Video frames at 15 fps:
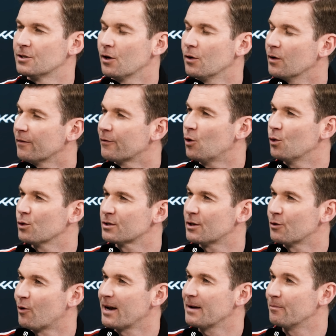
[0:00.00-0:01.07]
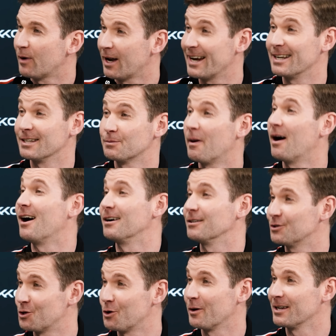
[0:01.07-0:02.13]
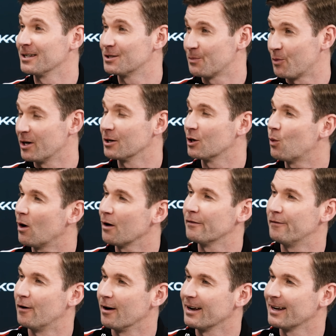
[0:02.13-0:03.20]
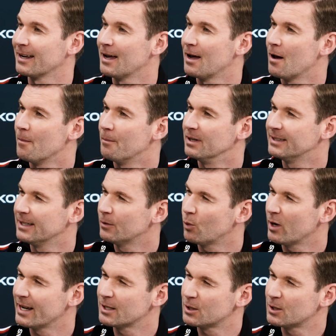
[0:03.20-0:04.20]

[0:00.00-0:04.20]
So, of course, the rain played its part during sprint qualifying, but did we